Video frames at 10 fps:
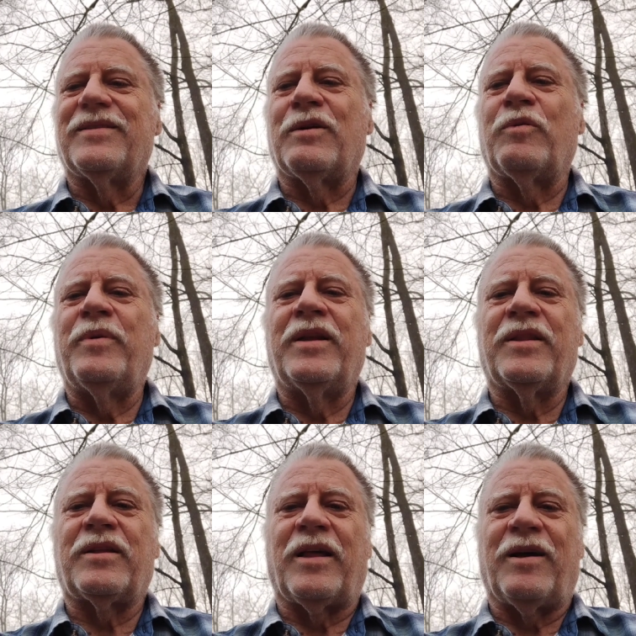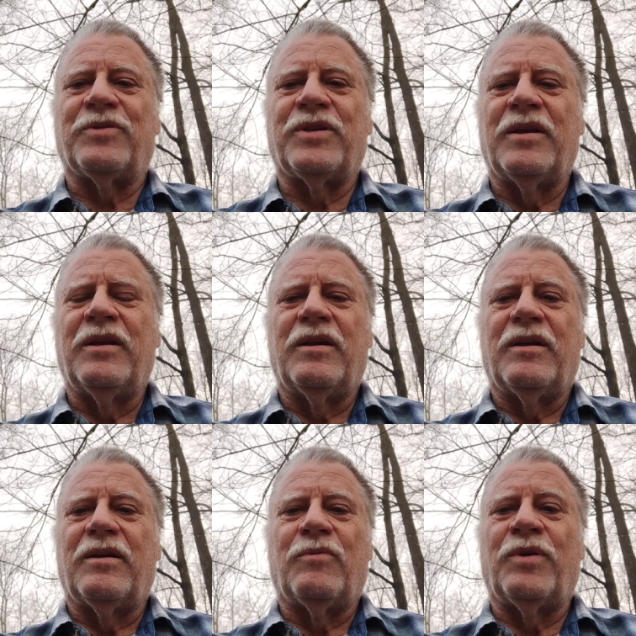Till we meet in the clouds,
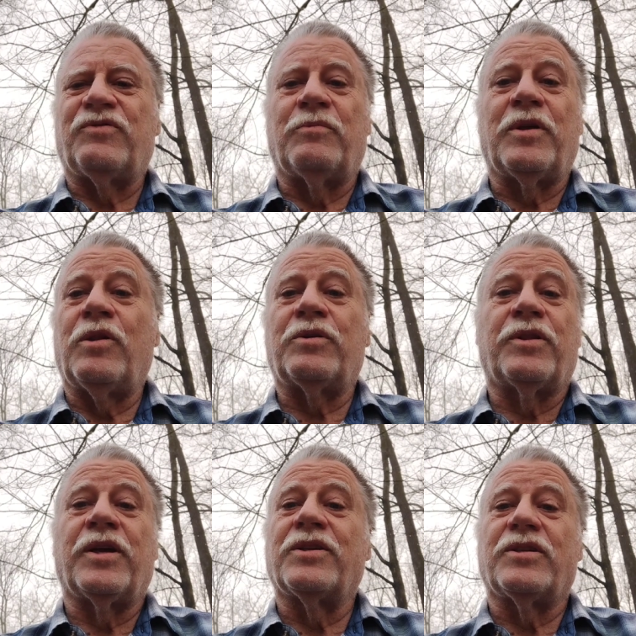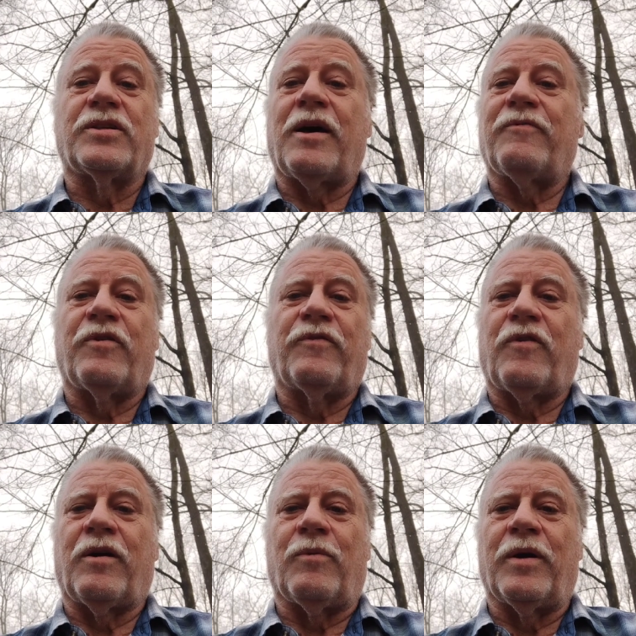which from the look of things is not very
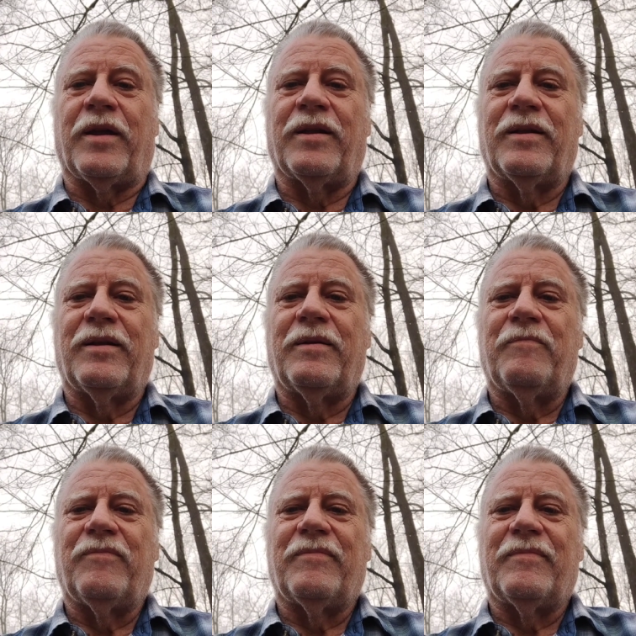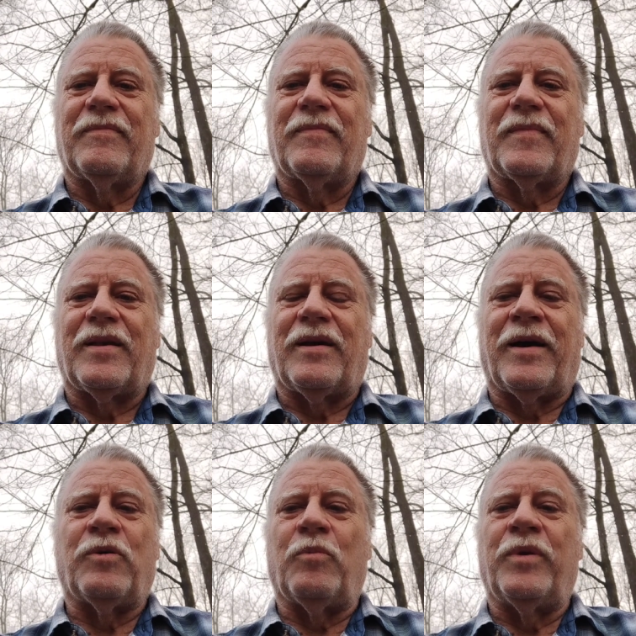far away.
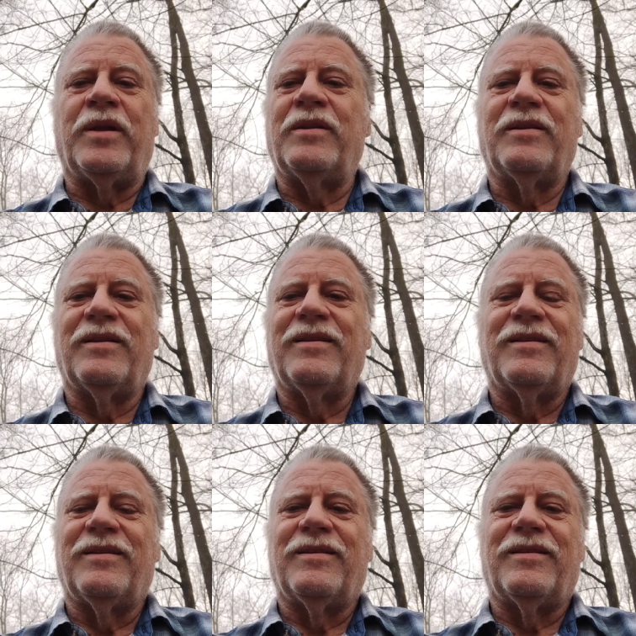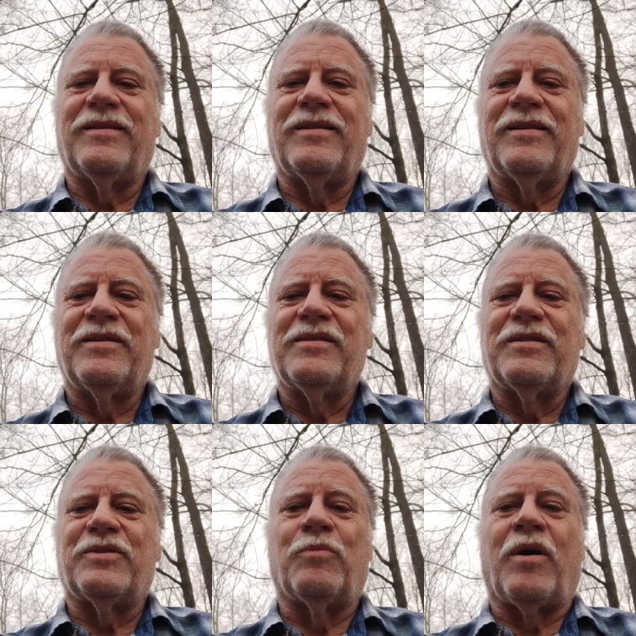I don't mean
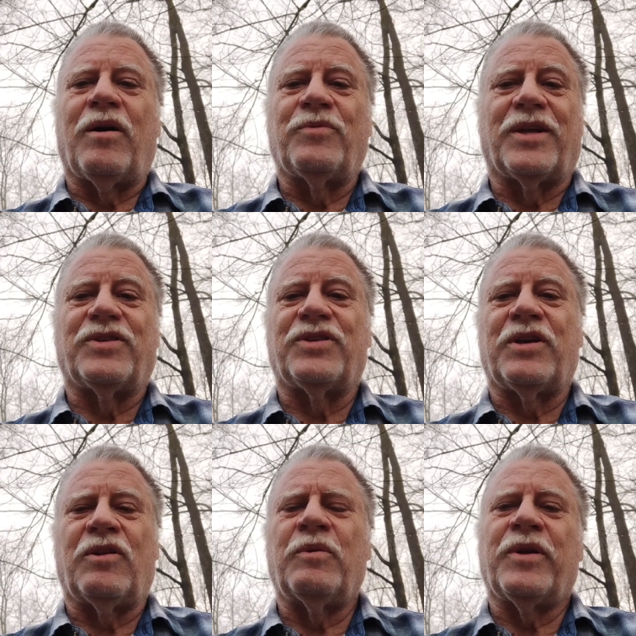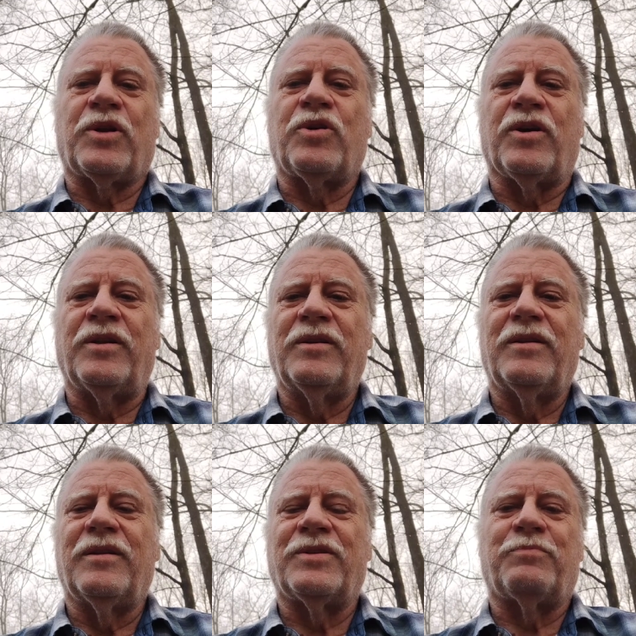tomorrow necessarily, but it could.
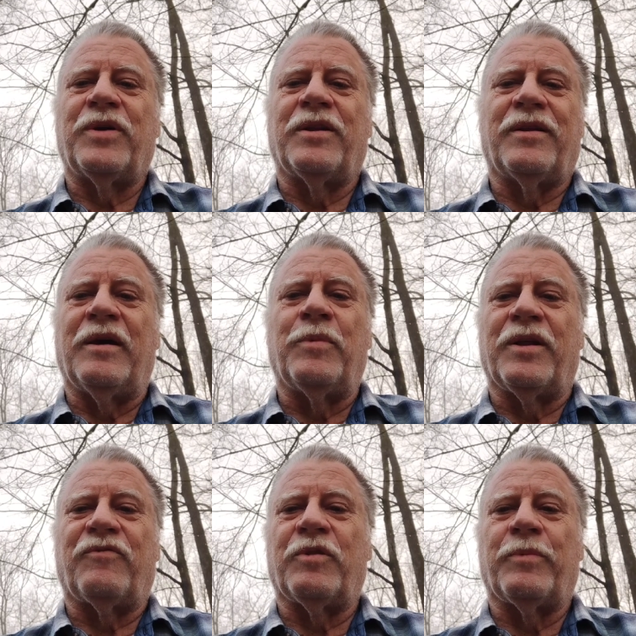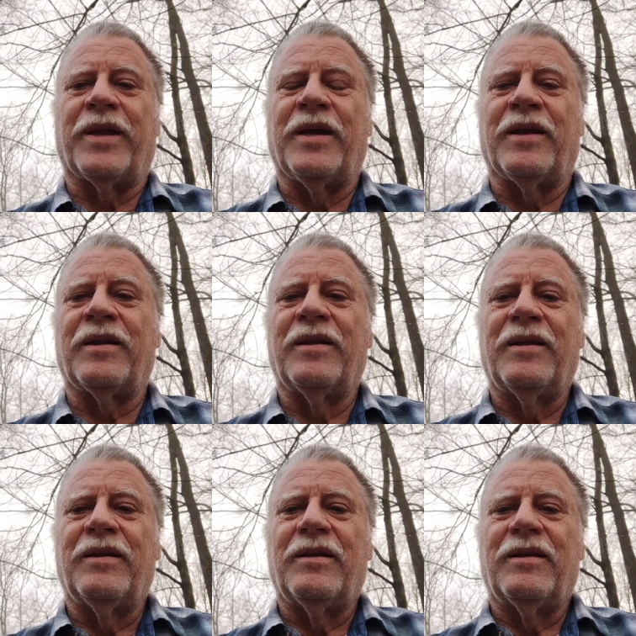It's been imminent from the beginning.
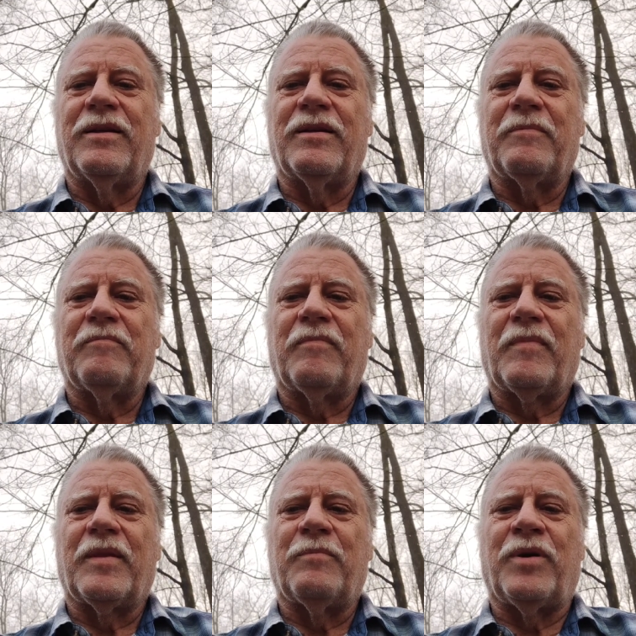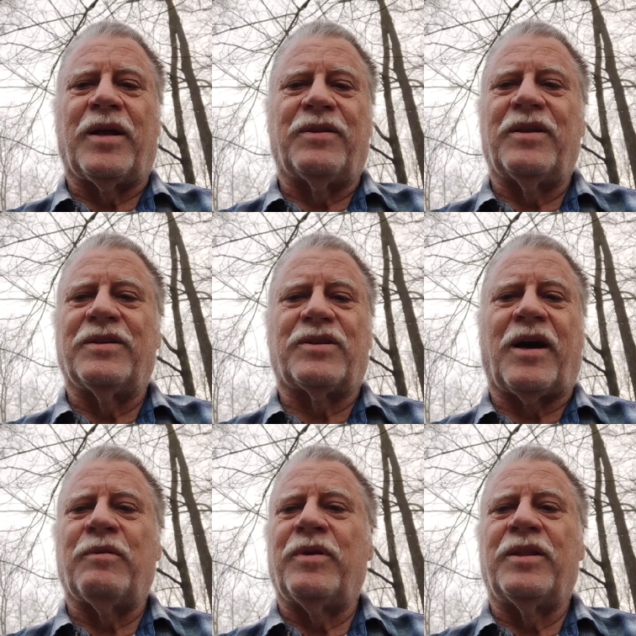But I, it's
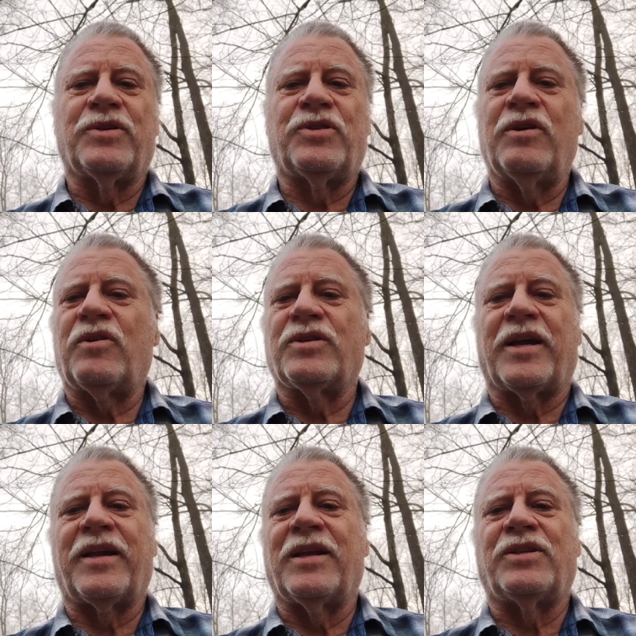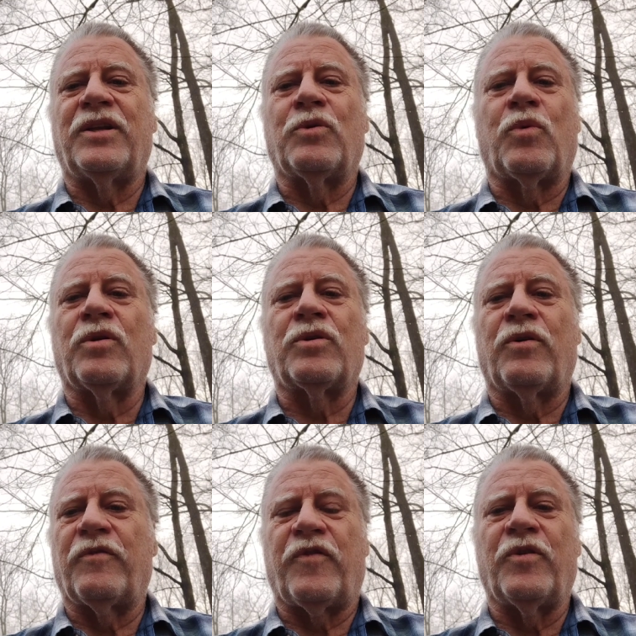got to be this year because I can't see the world
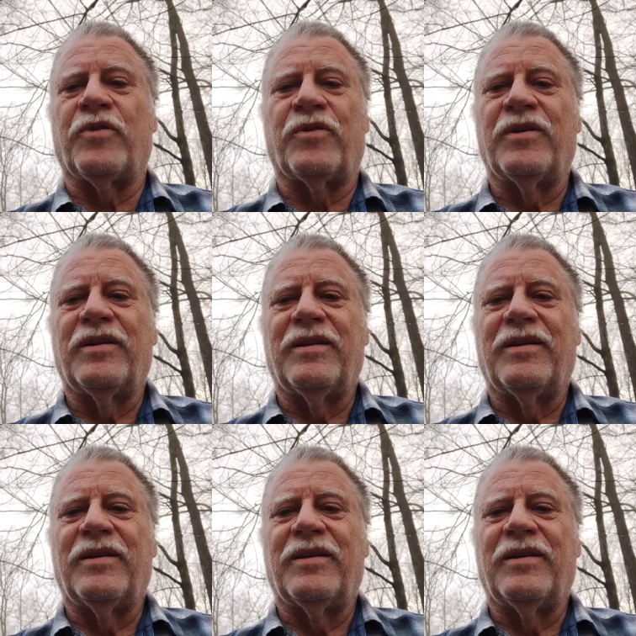going further.